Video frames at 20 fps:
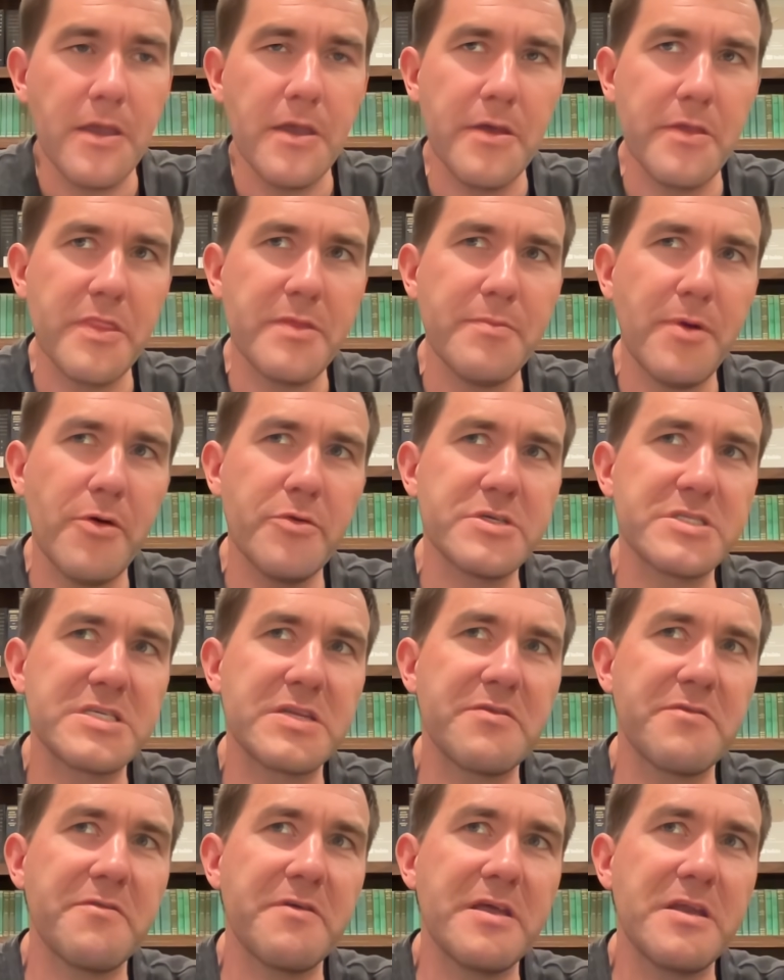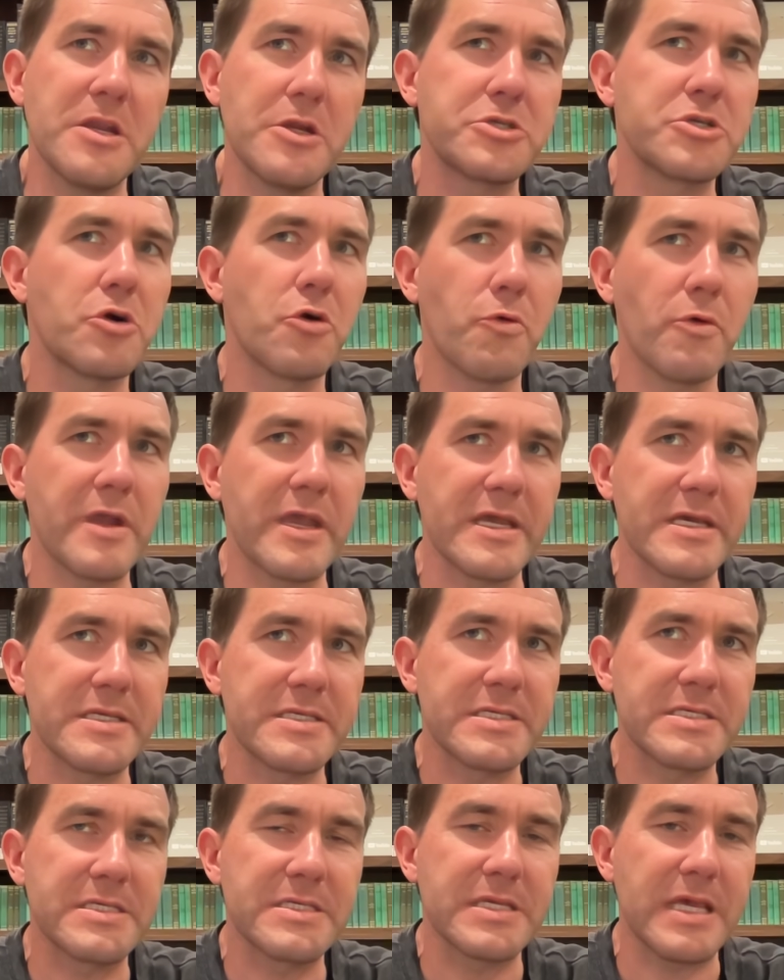The most
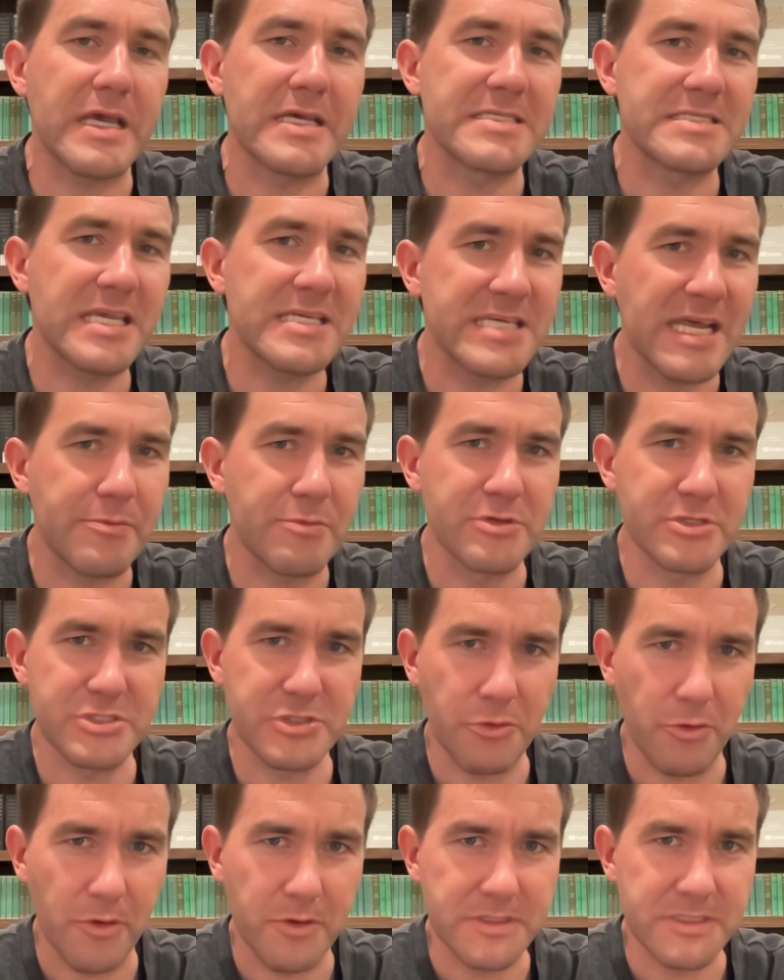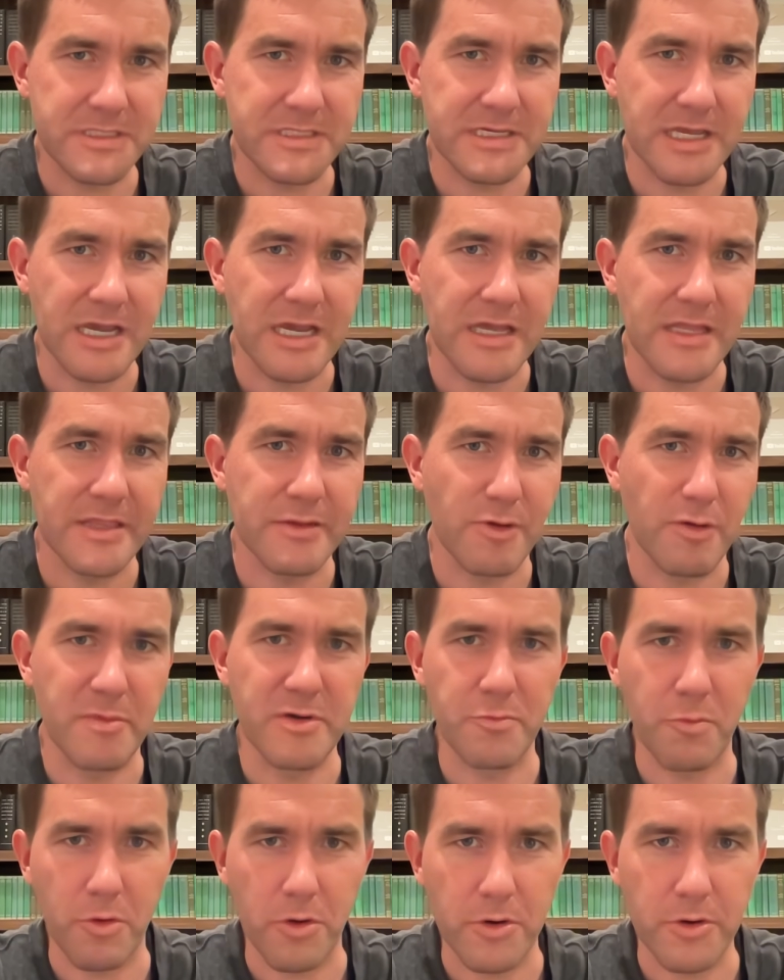notorious seaside resorts in the
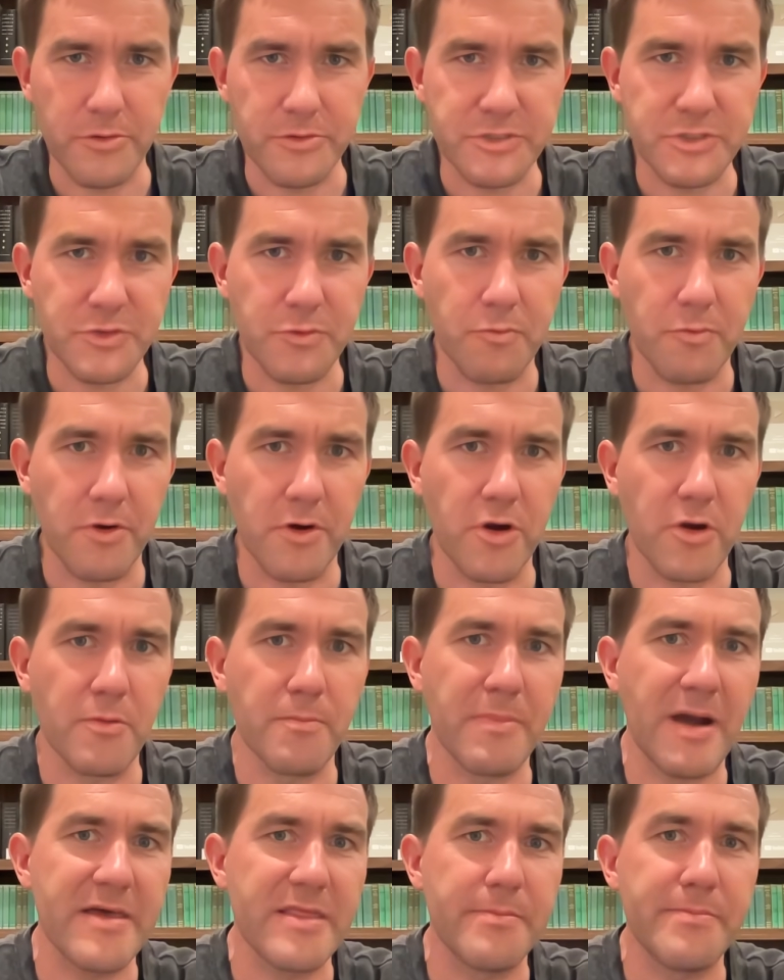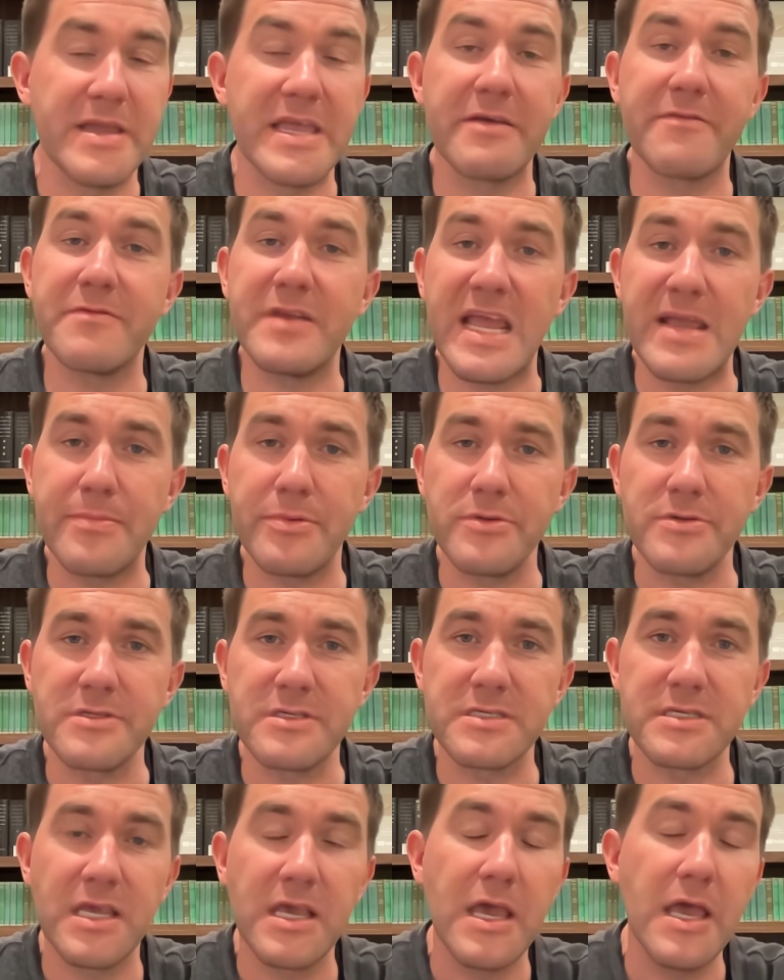Roman world were by the Bay of
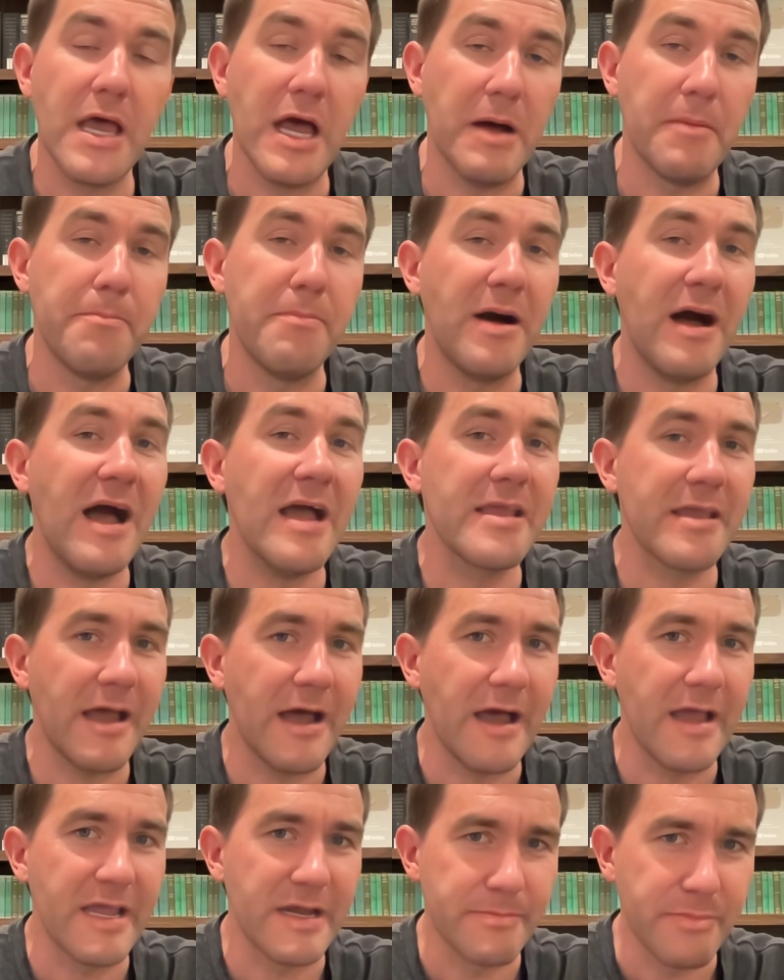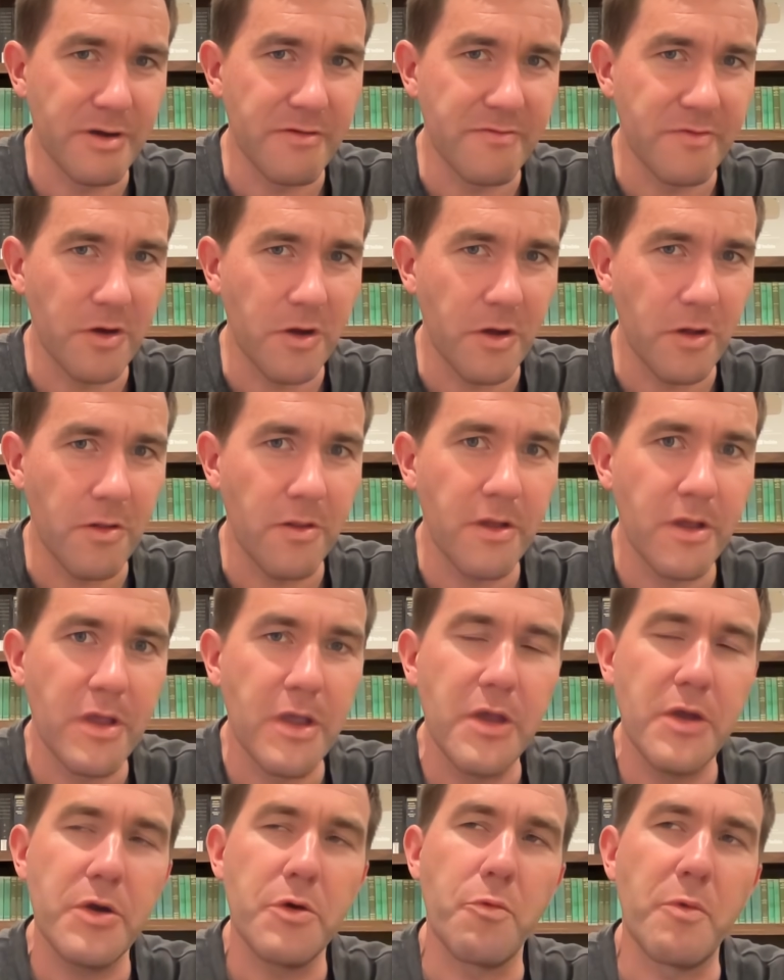Naples, Baiae above all,
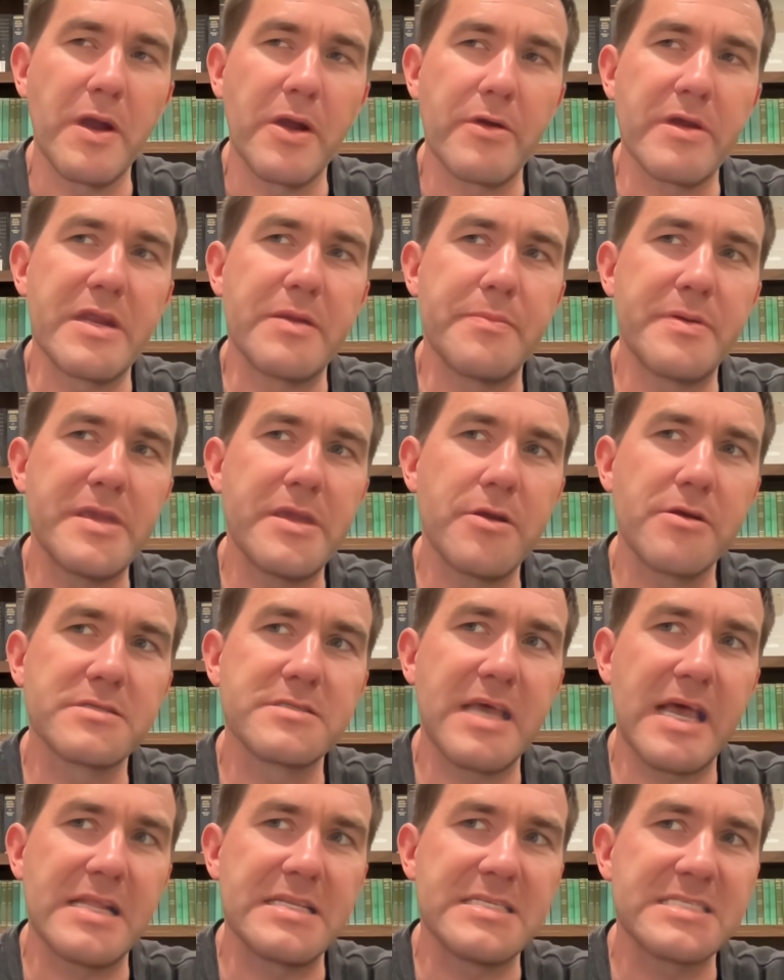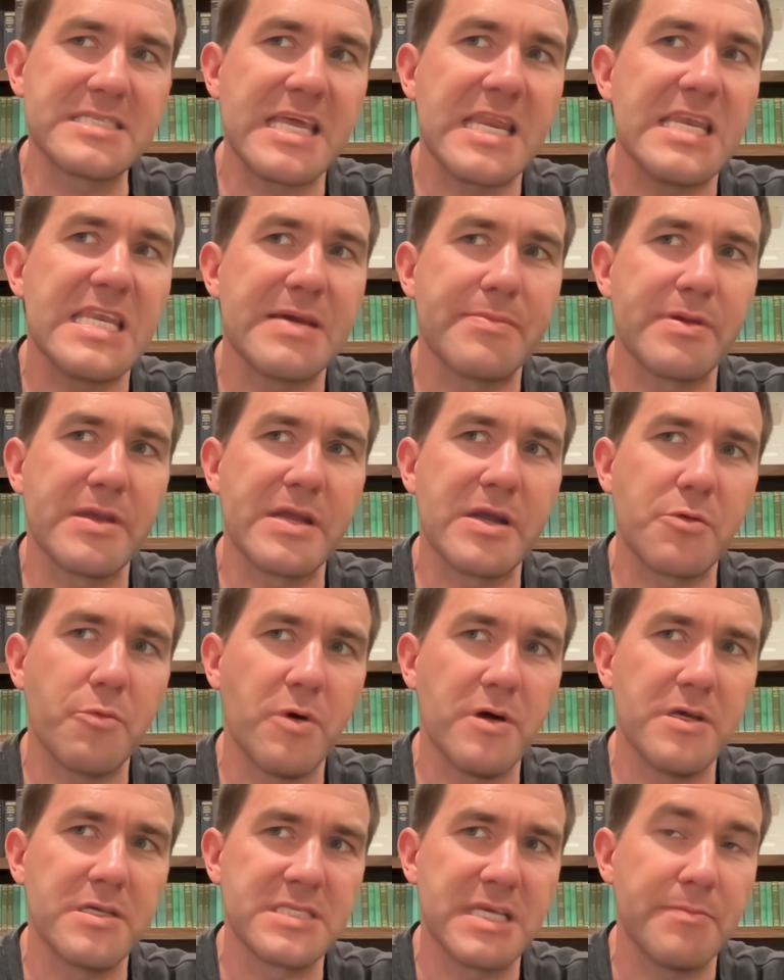where it appears that skinny dipping
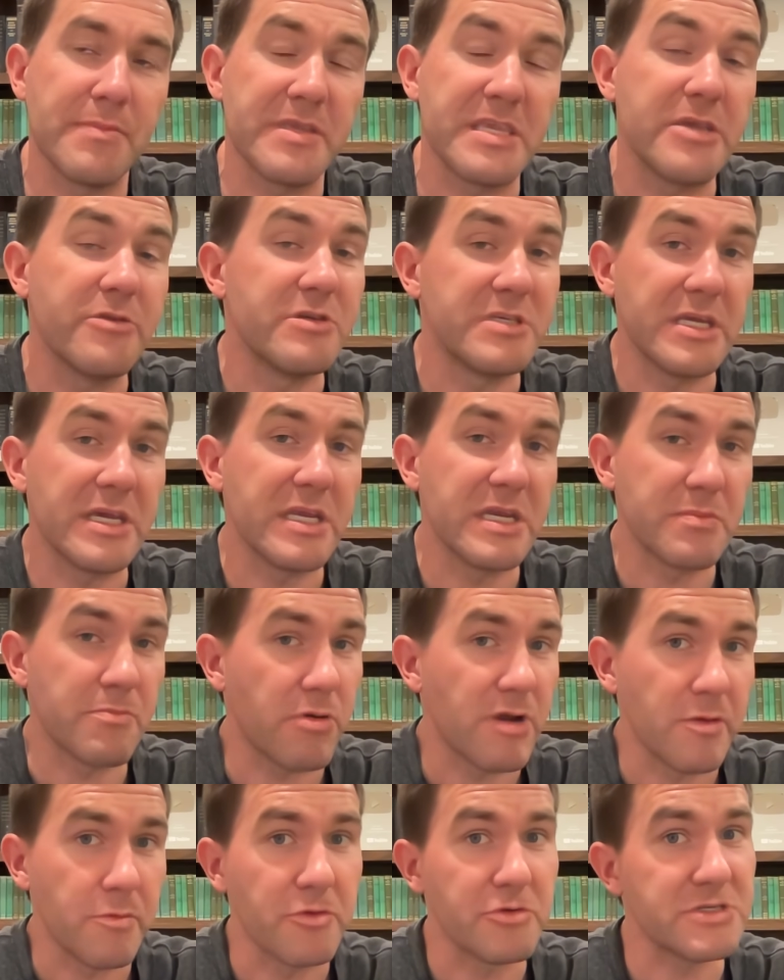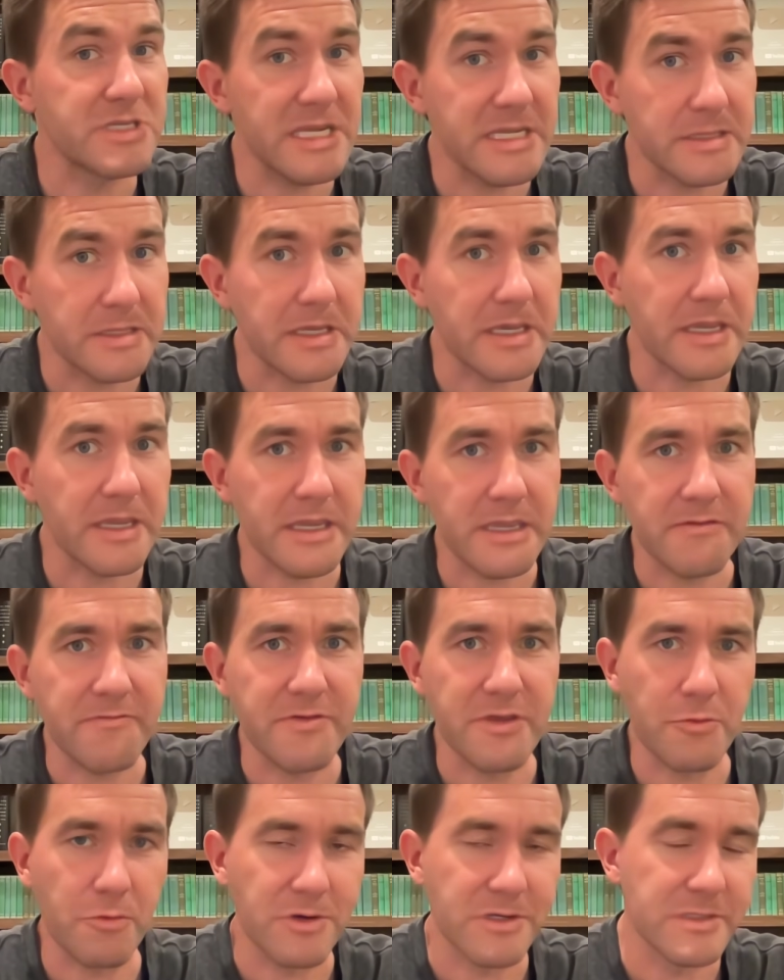was something you did pretty routinely if
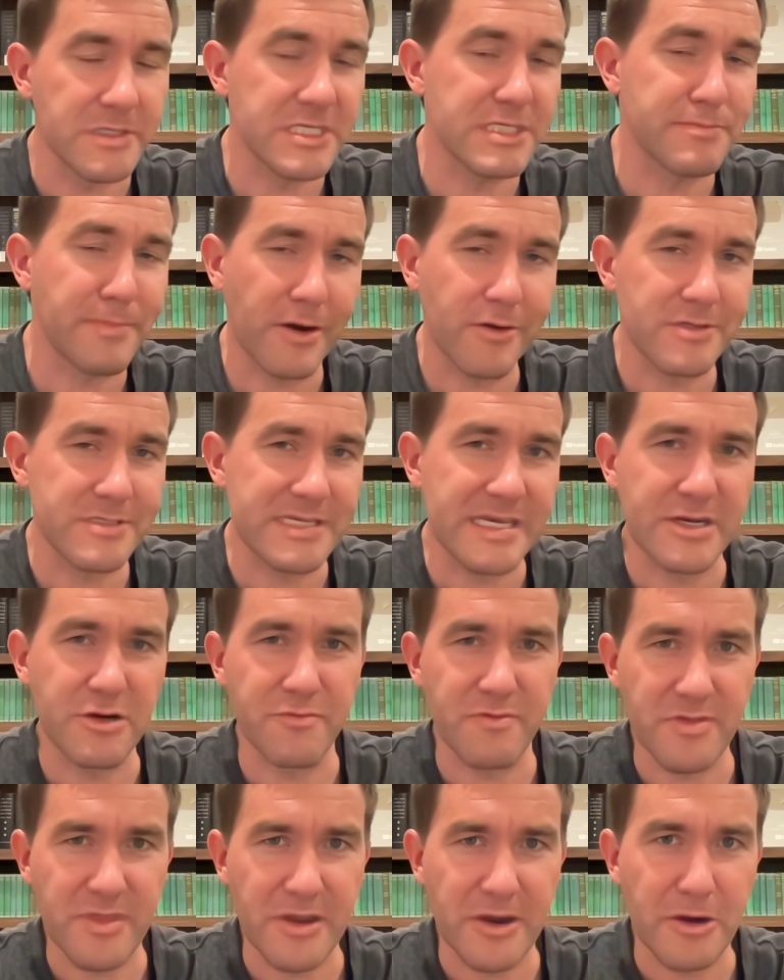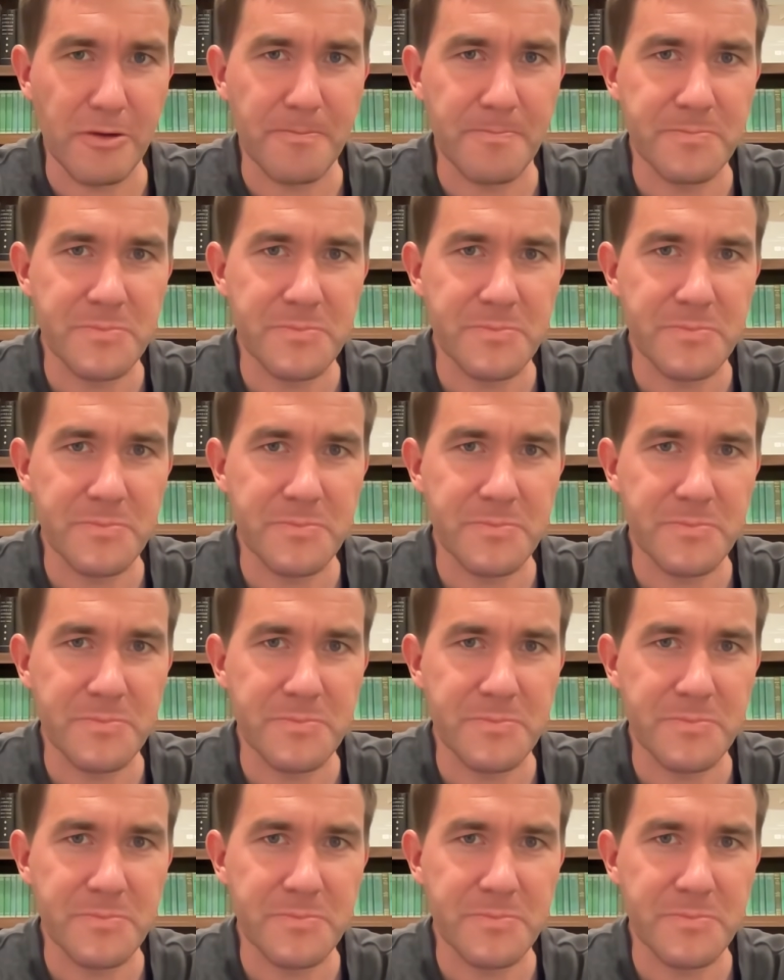you were in the smart set over there.